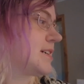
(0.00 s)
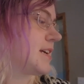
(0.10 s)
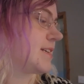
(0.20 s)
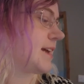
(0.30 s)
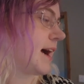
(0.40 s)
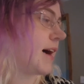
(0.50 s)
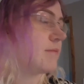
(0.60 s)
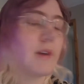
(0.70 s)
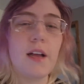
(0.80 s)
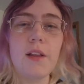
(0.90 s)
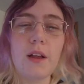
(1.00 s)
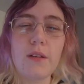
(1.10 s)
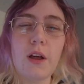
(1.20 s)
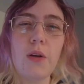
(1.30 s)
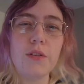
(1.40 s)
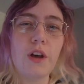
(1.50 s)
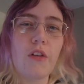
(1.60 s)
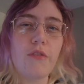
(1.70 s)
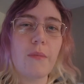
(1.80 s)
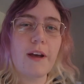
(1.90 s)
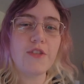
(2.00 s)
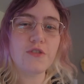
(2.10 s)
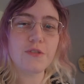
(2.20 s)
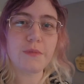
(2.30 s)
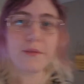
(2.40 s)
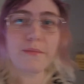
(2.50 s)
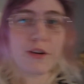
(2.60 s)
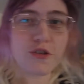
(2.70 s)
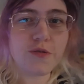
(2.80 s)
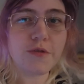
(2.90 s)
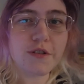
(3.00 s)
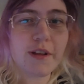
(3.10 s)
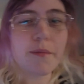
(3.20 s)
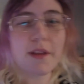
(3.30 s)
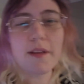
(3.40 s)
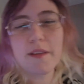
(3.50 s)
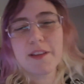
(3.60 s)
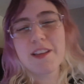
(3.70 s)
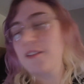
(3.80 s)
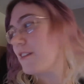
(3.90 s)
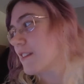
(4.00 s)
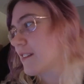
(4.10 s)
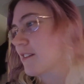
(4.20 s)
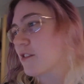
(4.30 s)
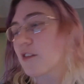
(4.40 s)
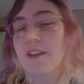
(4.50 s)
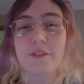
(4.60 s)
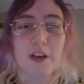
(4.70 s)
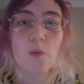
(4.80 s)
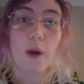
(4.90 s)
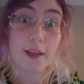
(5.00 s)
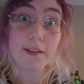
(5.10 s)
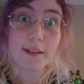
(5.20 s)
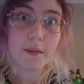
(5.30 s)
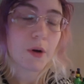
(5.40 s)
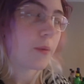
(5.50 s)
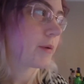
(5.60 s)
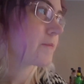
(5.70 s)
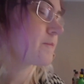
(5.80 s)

yeah, I'll hold off on my judgment December. This is just living in Wales at the moment.